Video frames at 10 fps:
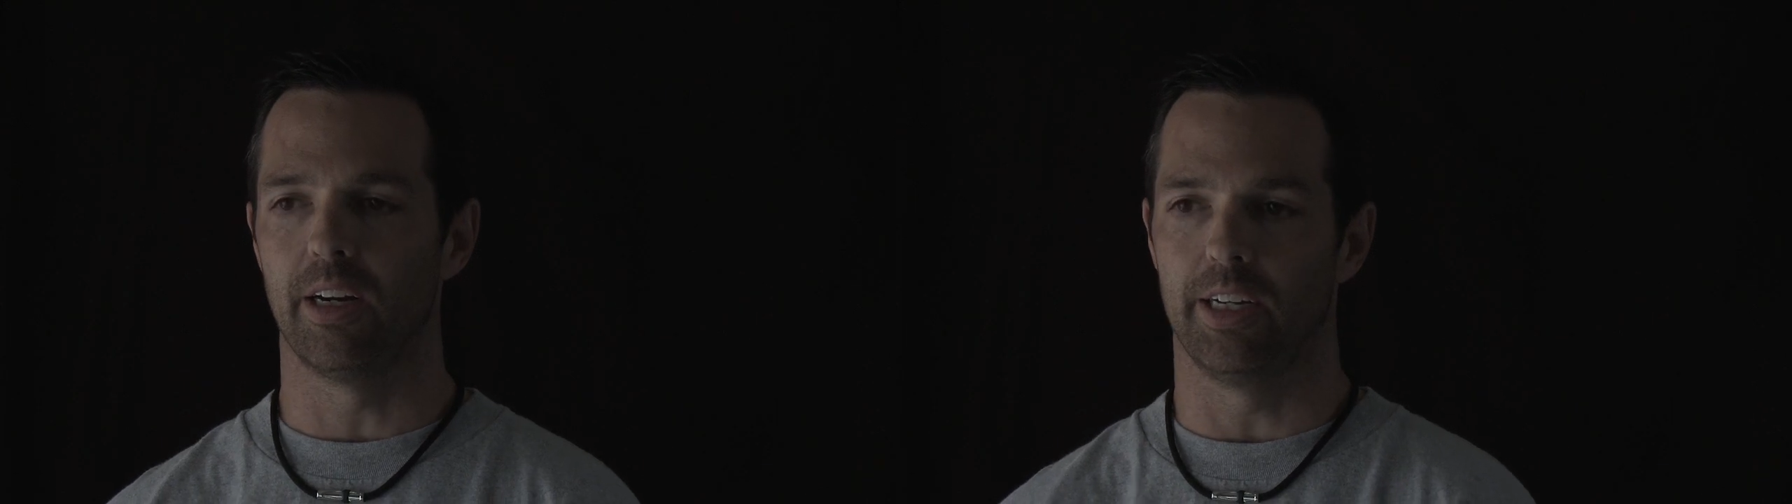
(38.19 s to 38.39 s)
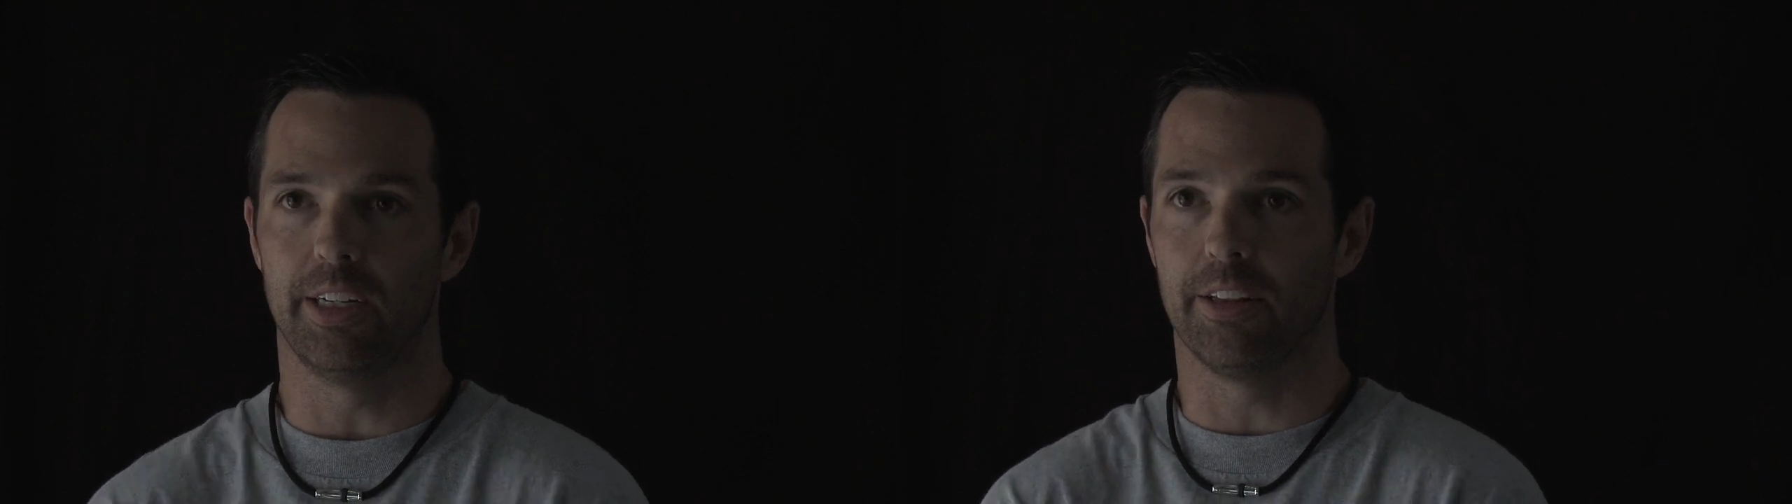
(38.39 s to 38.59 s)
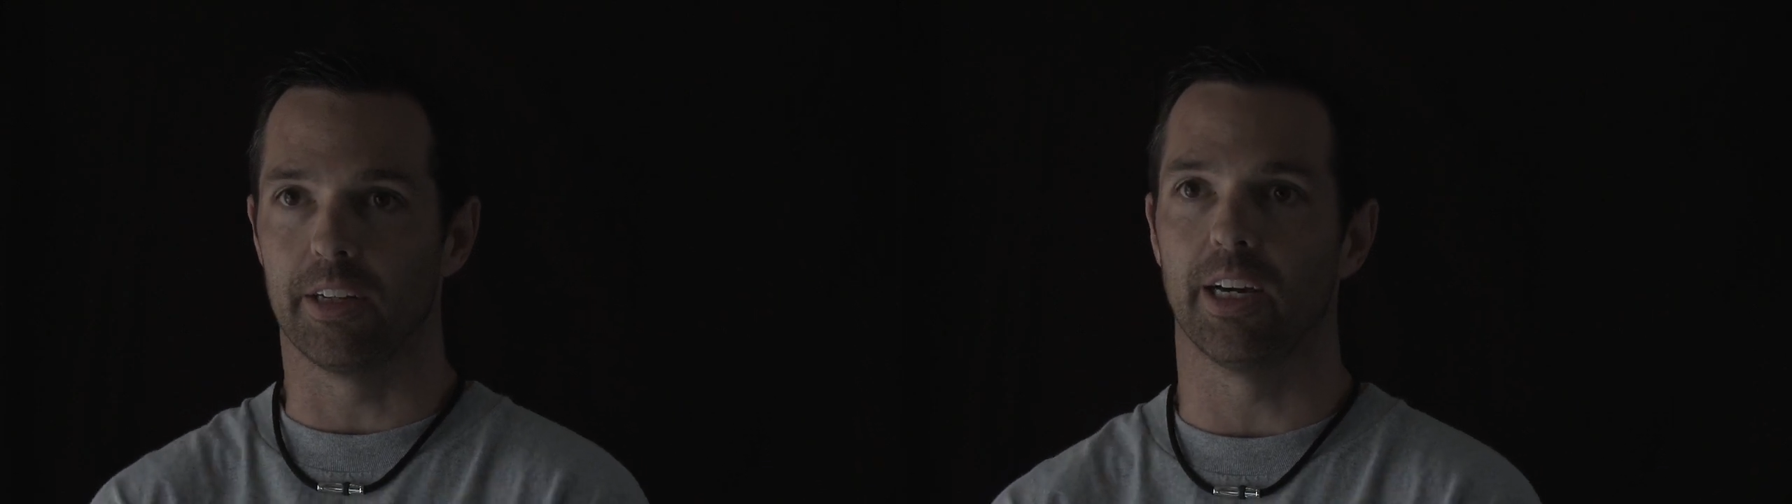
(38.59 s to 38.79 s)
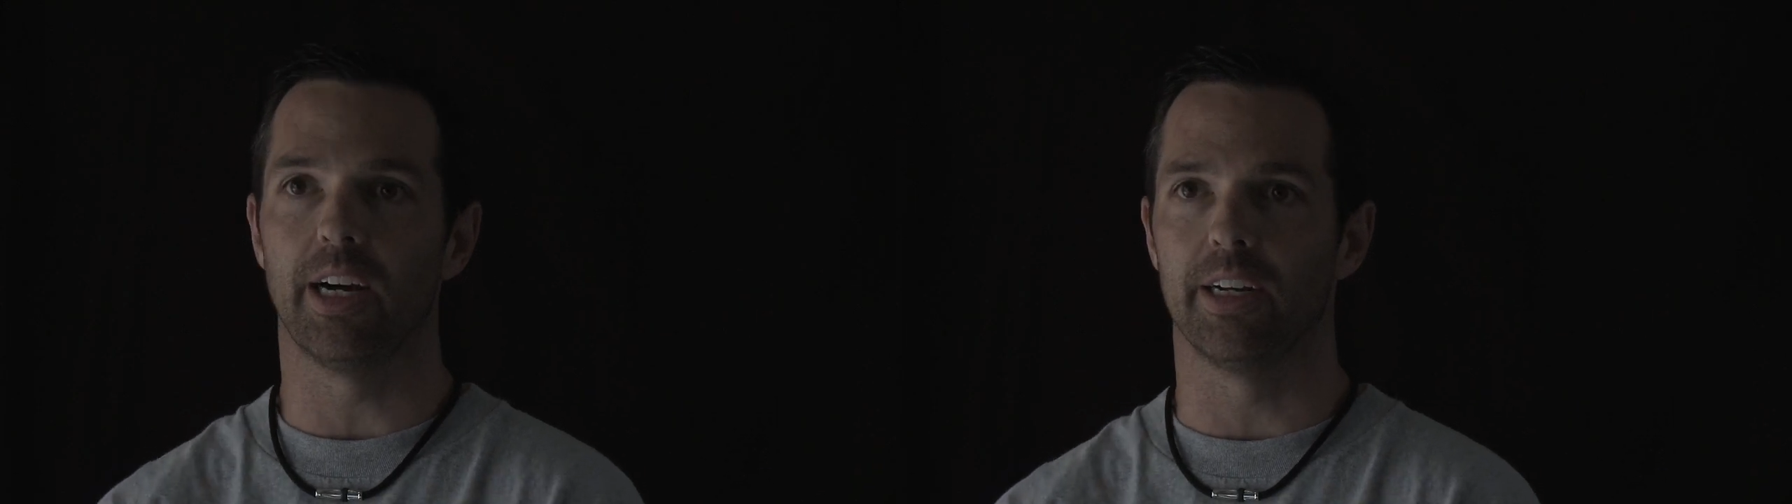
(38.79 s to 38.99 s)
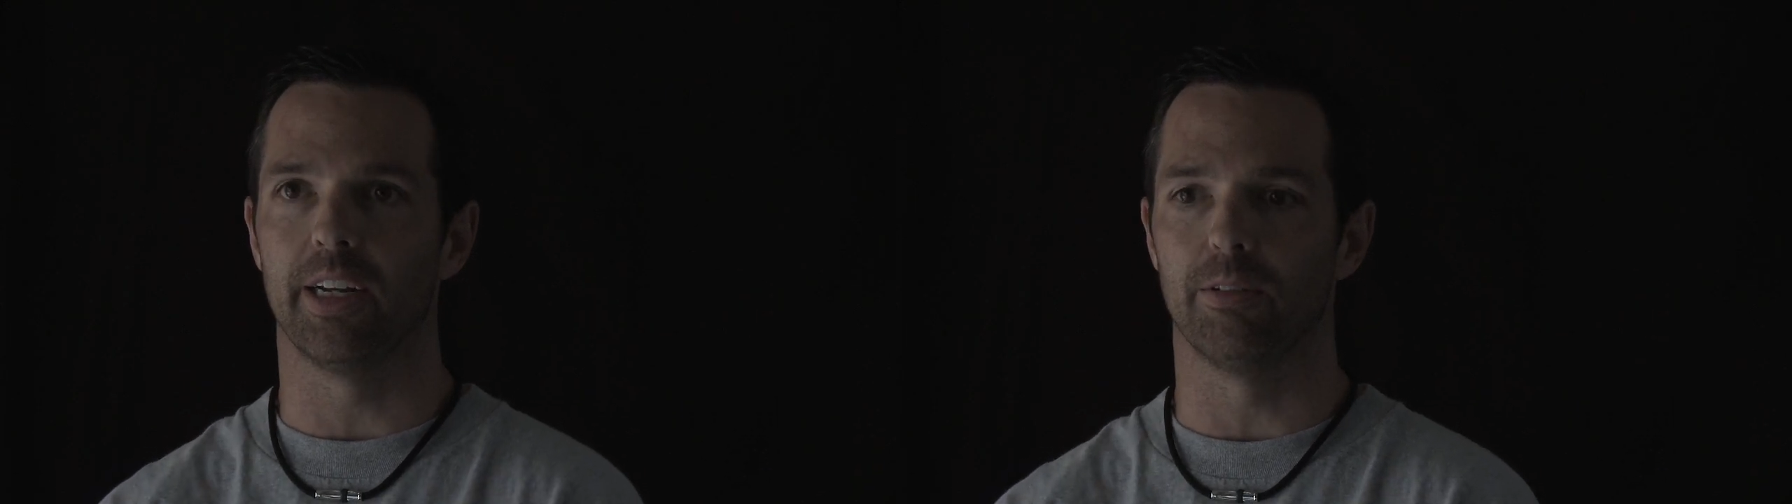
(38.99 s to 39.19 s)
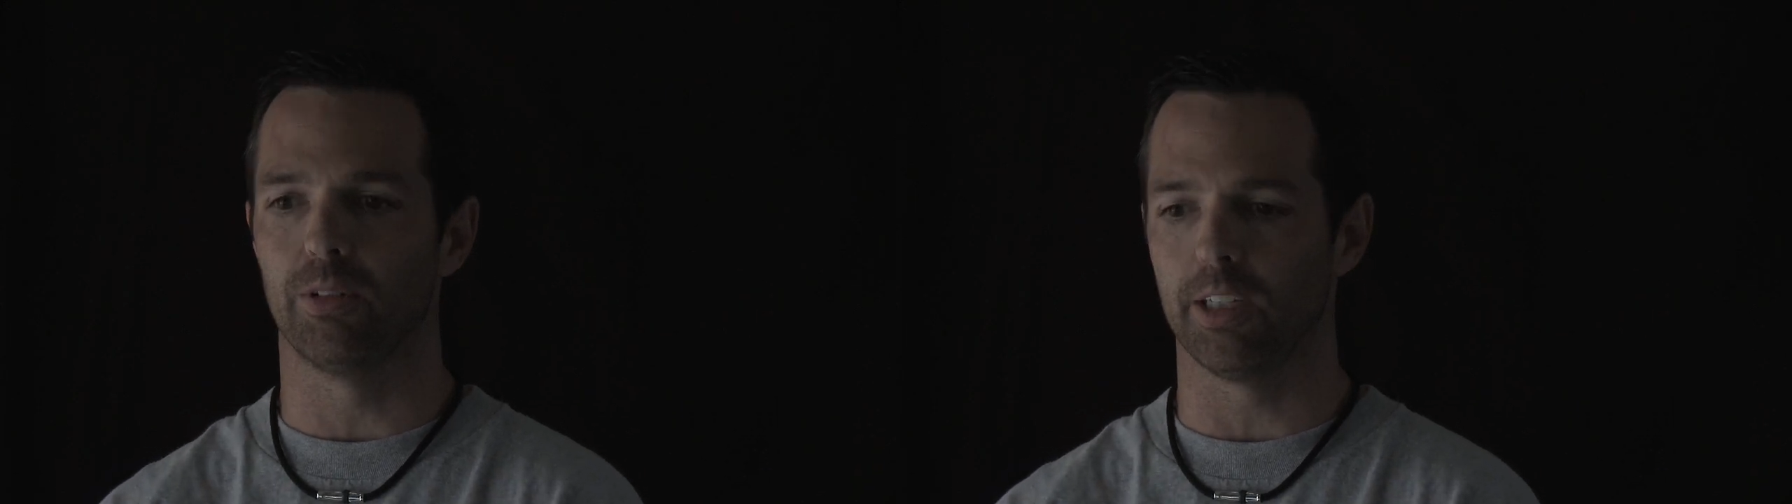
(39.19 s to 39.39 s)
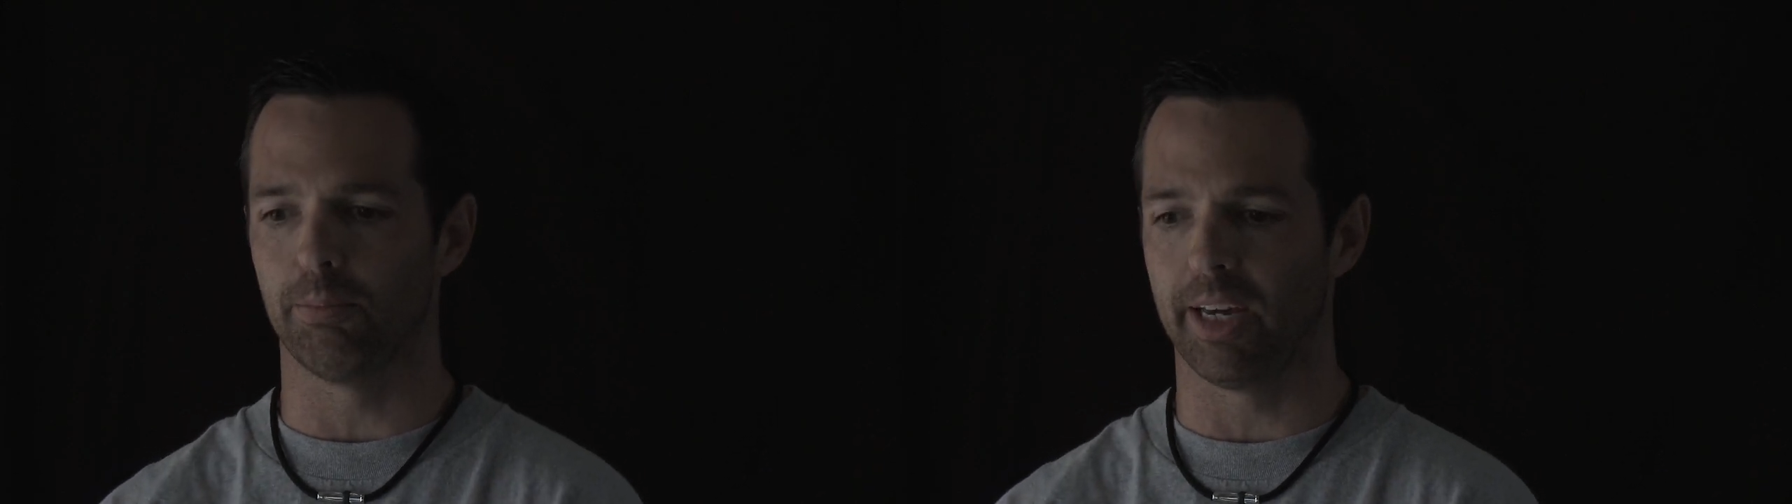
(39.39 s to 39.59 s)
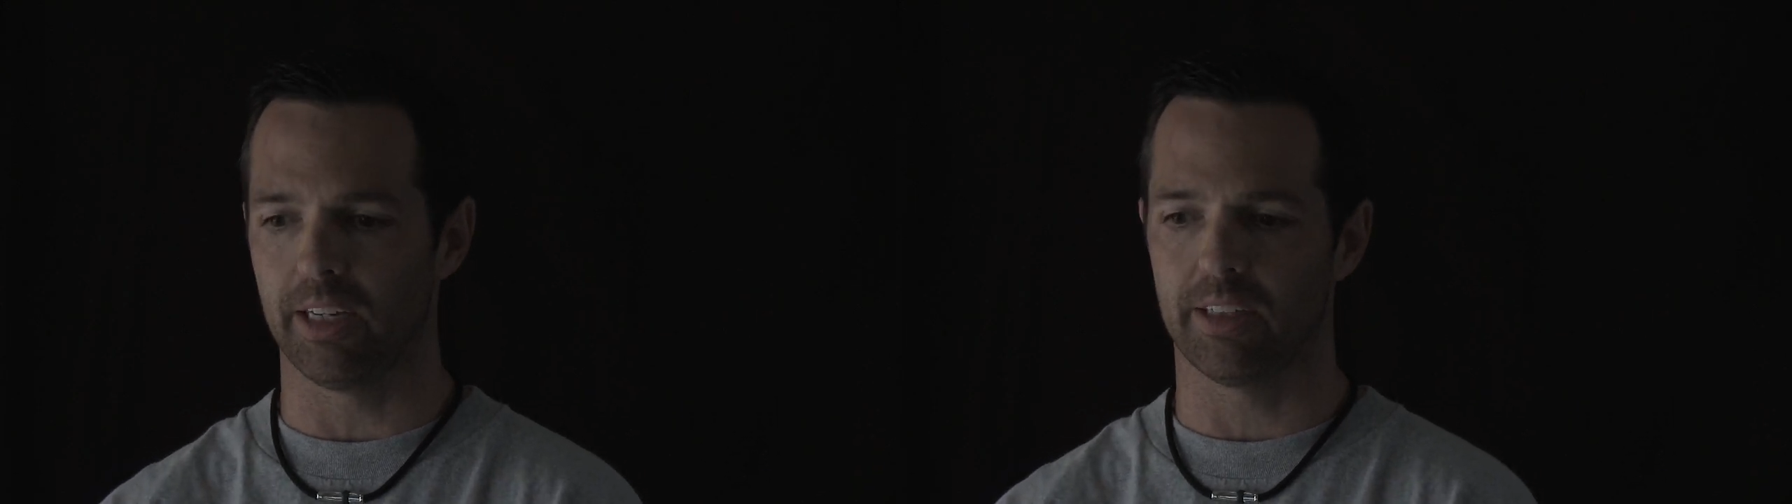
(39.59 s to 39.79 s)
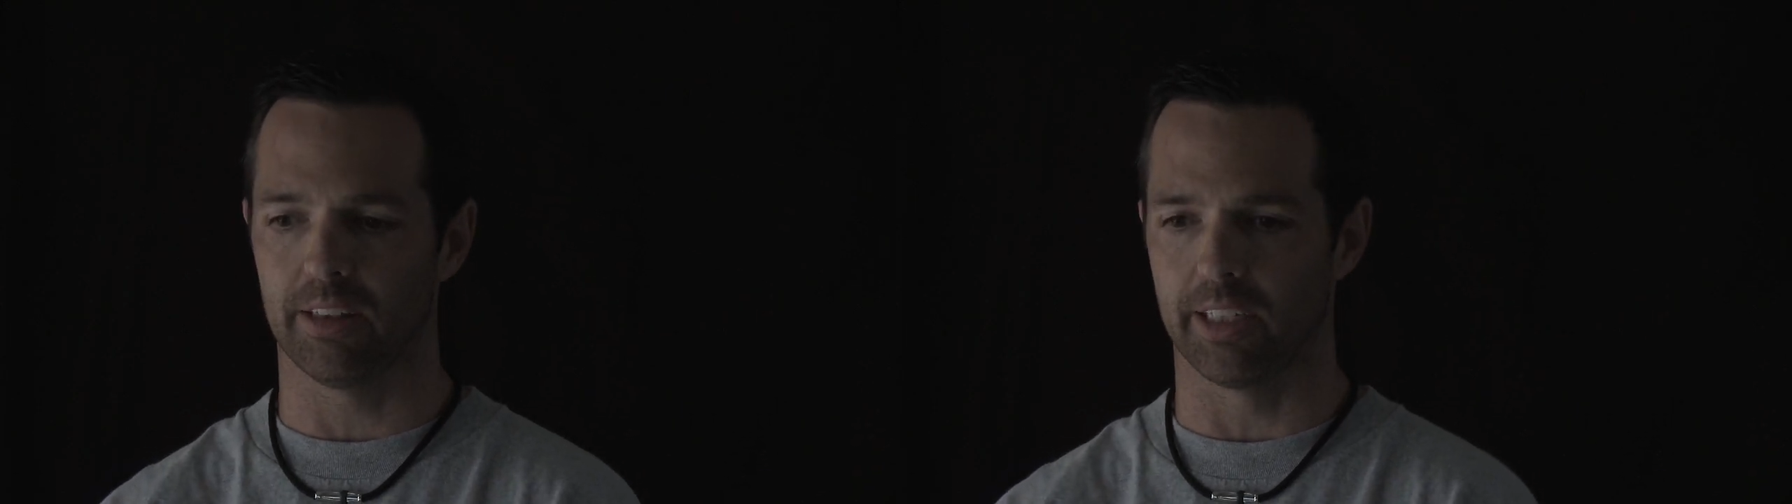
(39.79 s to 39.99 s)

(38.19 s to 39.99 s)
into the gun and really make